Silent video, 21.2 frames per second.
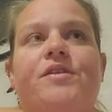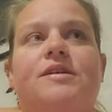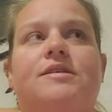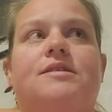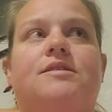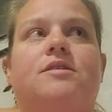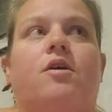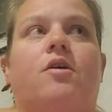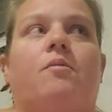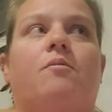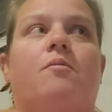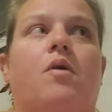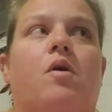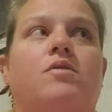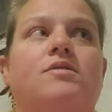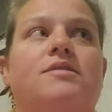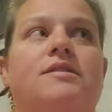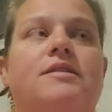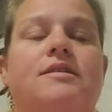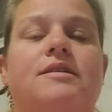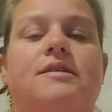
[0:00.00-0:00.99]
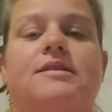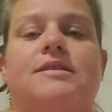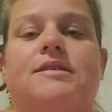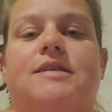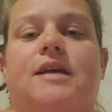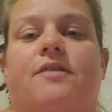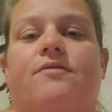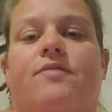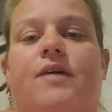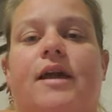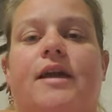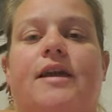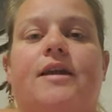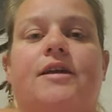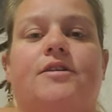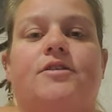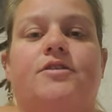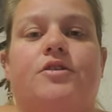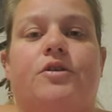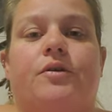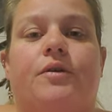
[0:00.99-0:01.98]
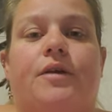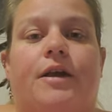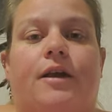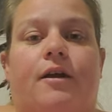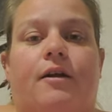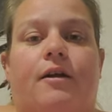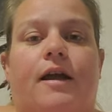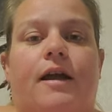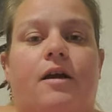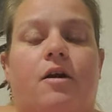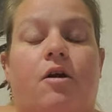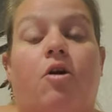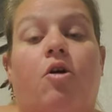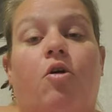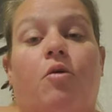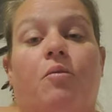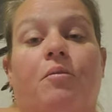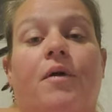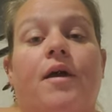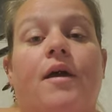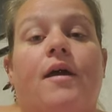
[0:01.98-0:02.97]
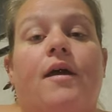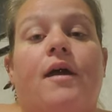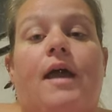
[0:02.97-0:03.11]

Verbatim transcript: So most of the stuff I can do here at home